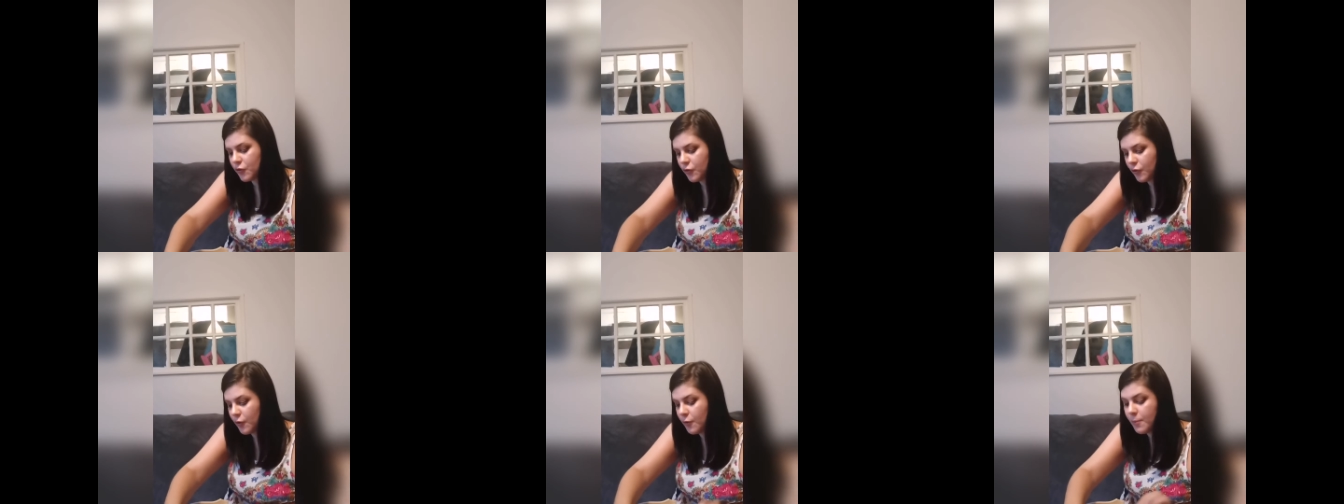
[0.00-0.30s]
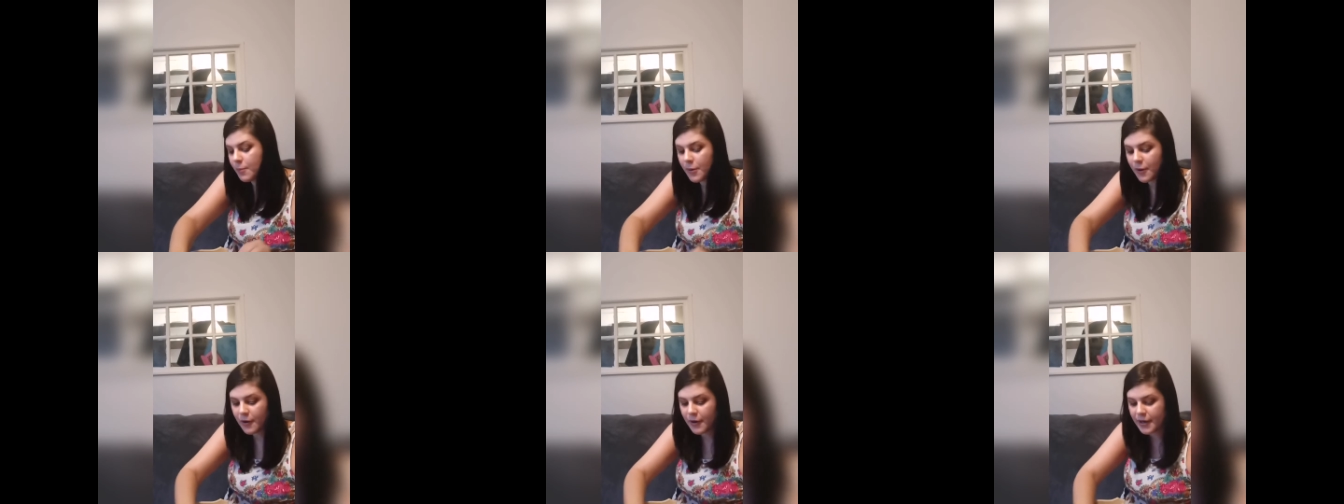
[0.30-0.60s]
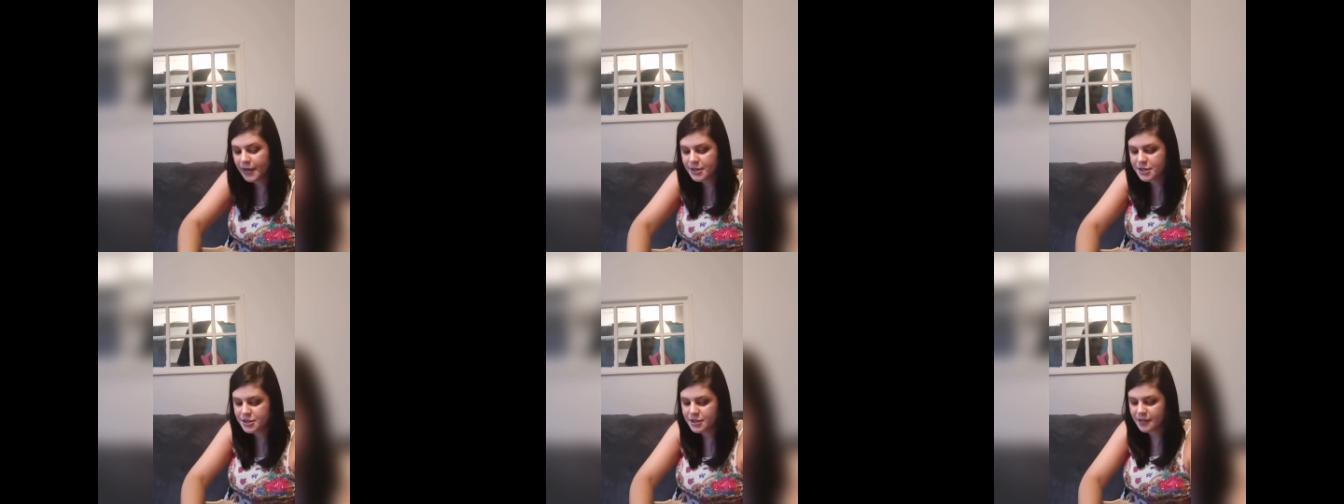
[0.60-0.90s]
too
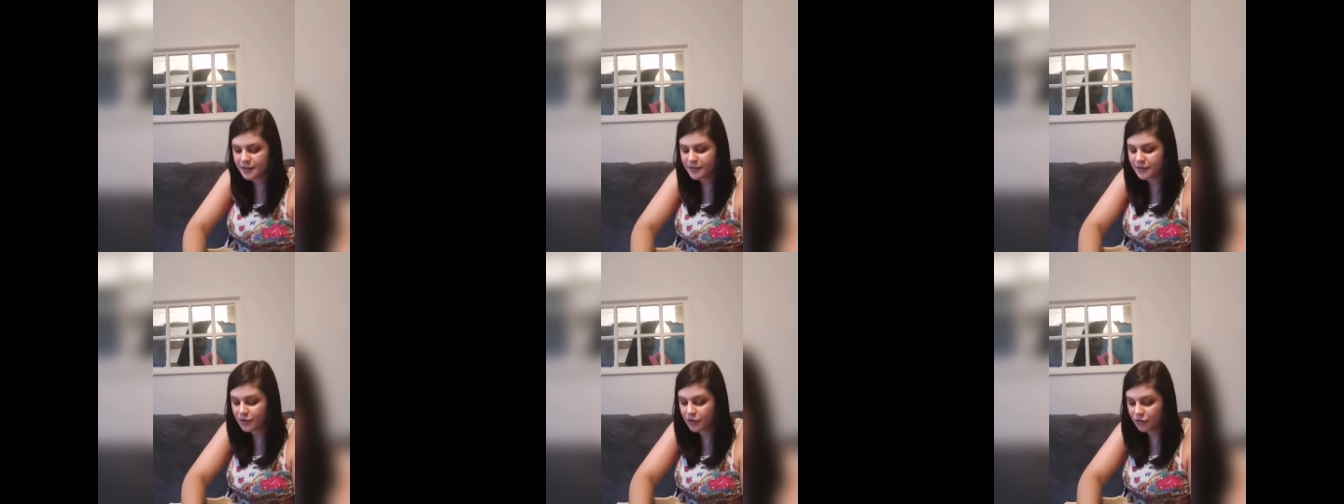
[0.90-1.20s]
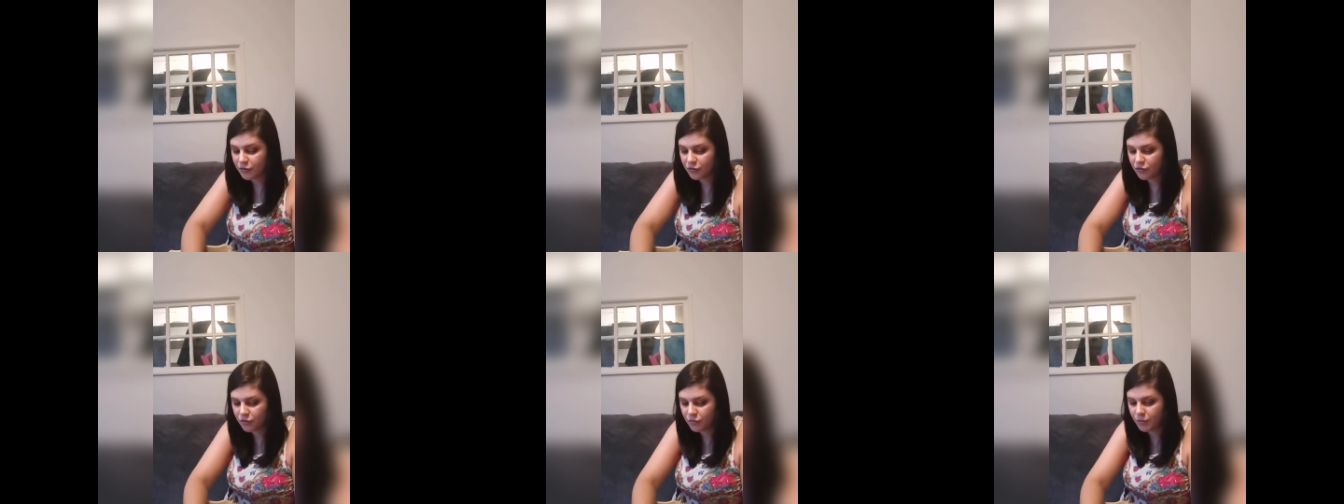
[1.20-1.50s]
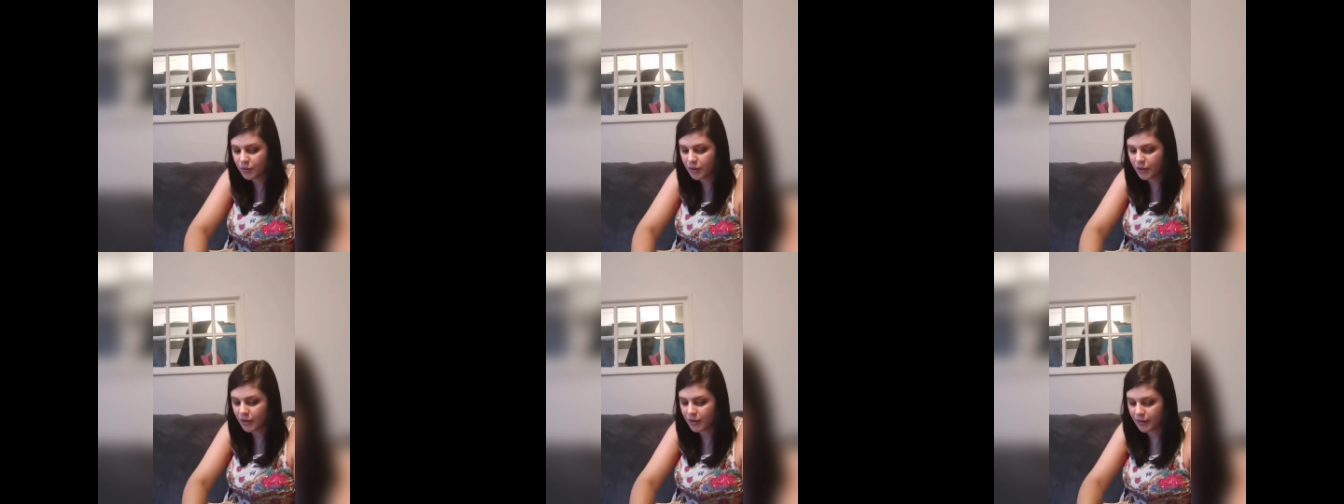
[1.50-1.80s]
boyish and it's not
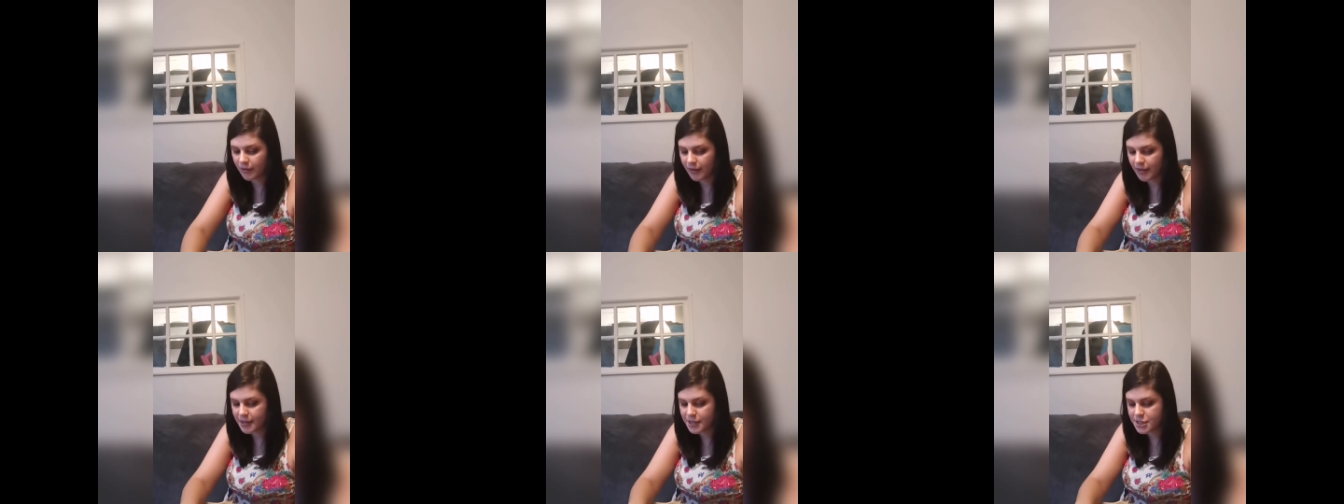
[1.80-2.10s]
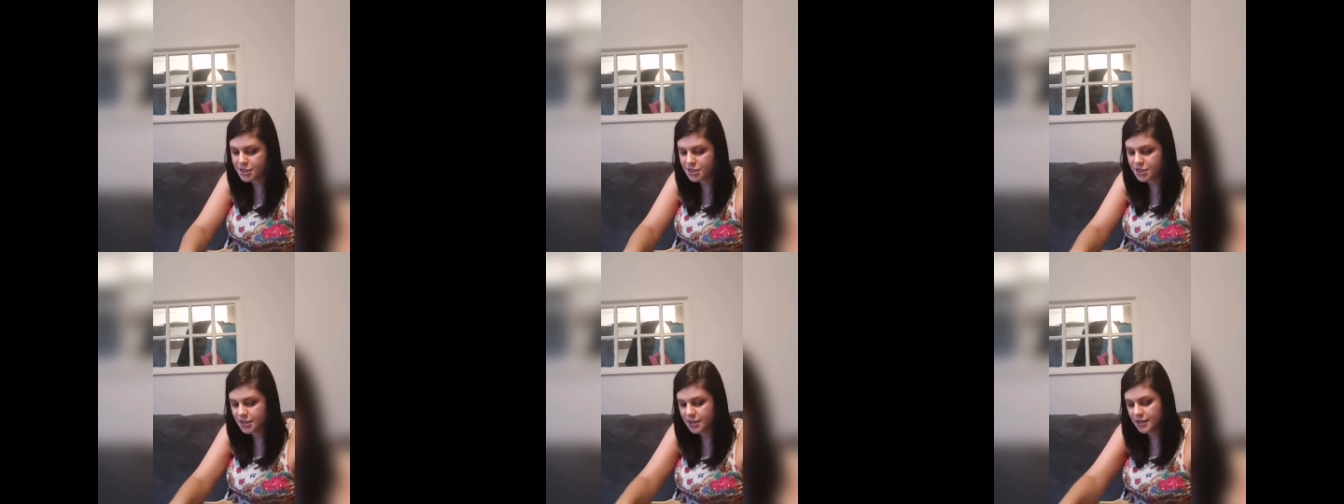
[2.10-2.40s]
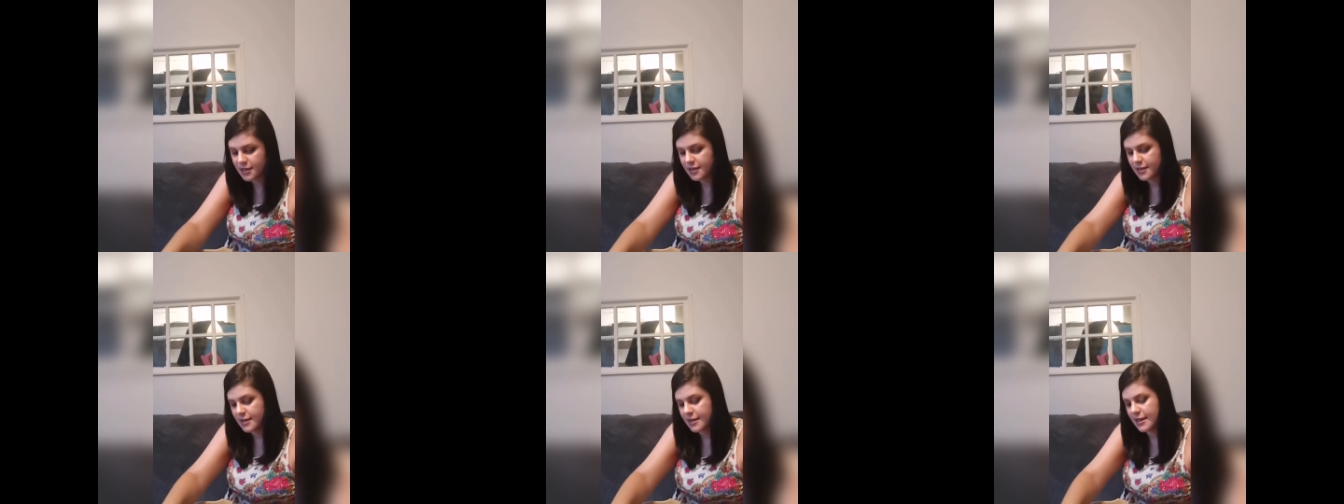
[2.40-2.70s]
too girlish
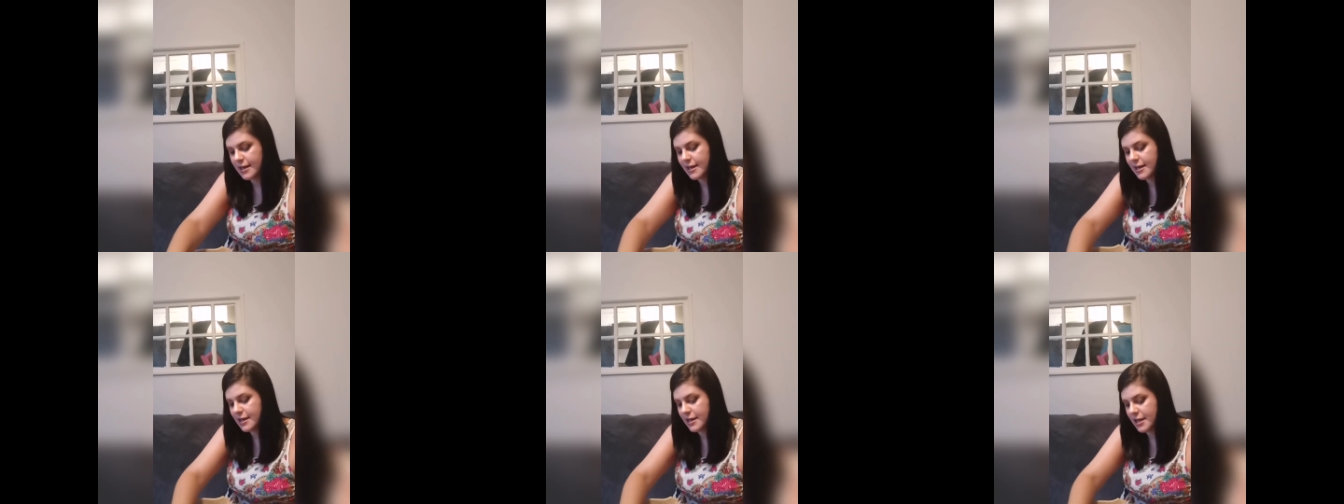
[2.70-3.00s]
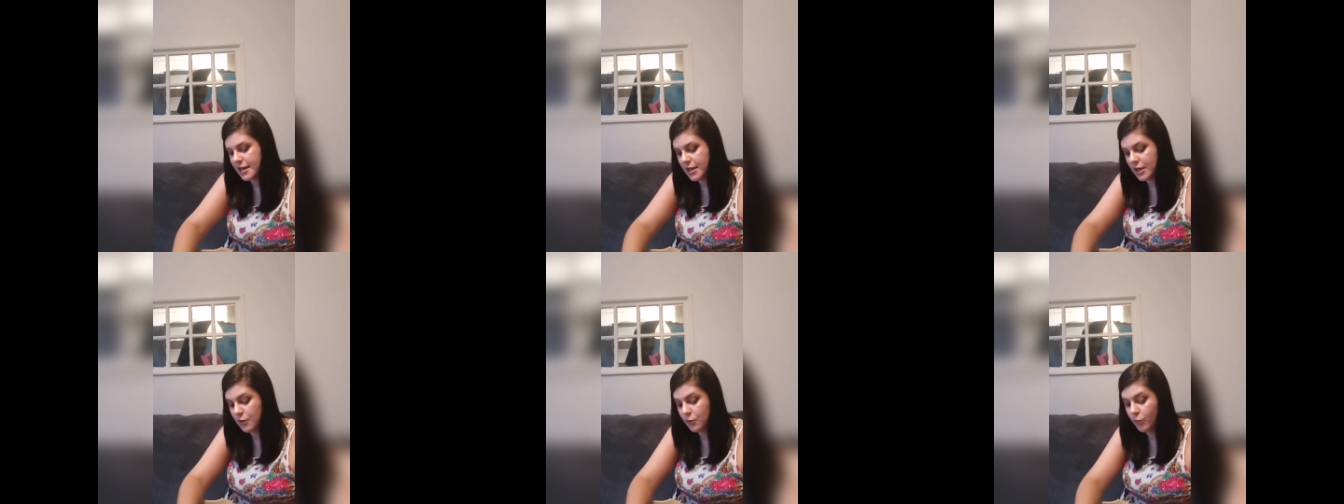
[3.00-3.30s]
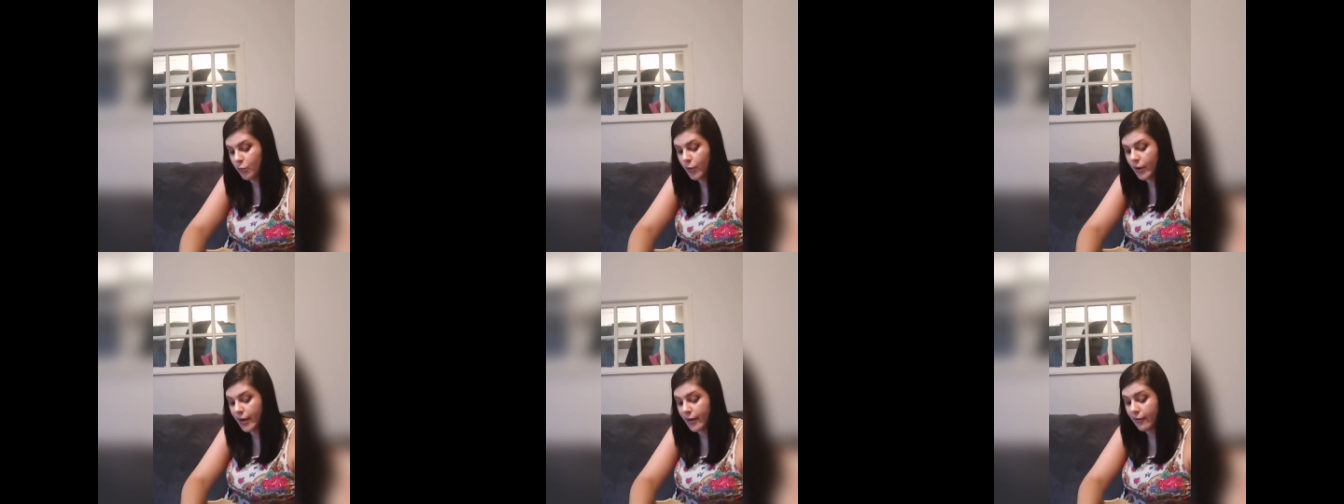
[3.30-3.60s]
and he
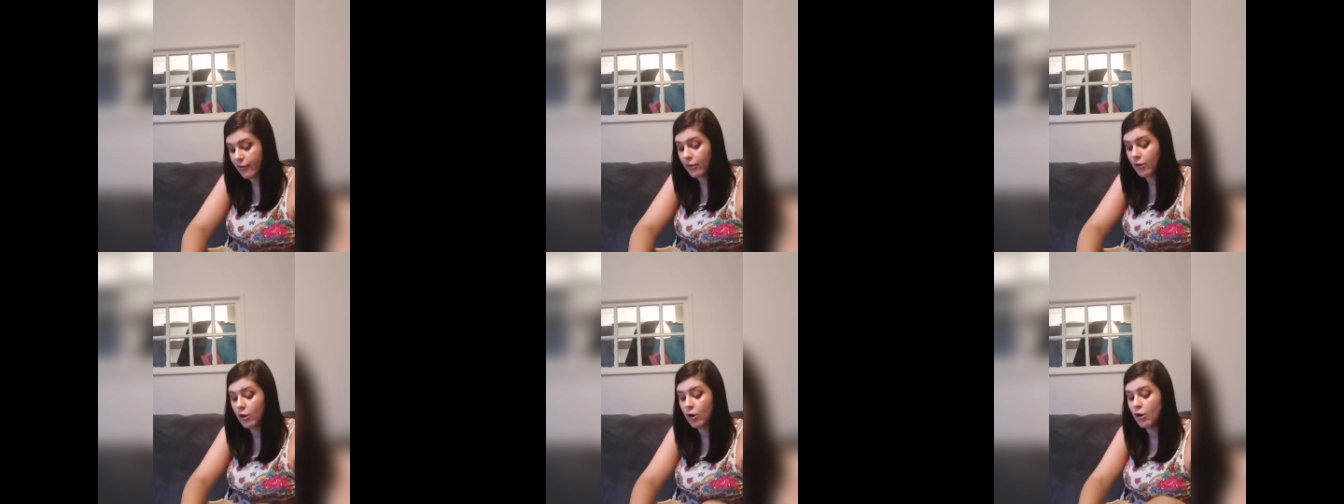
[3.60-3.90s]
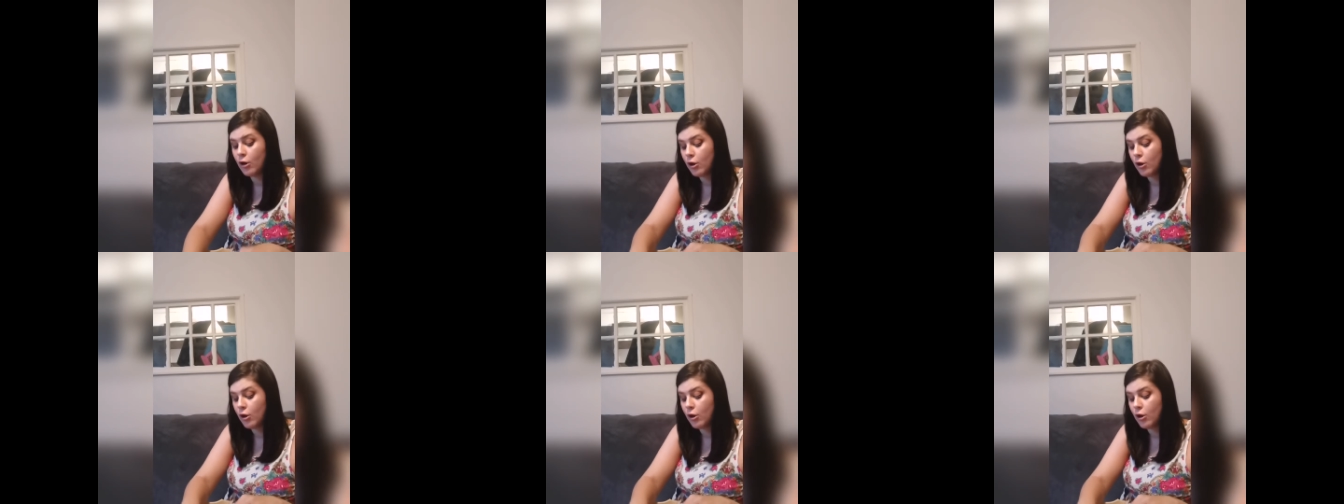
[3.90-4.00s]
will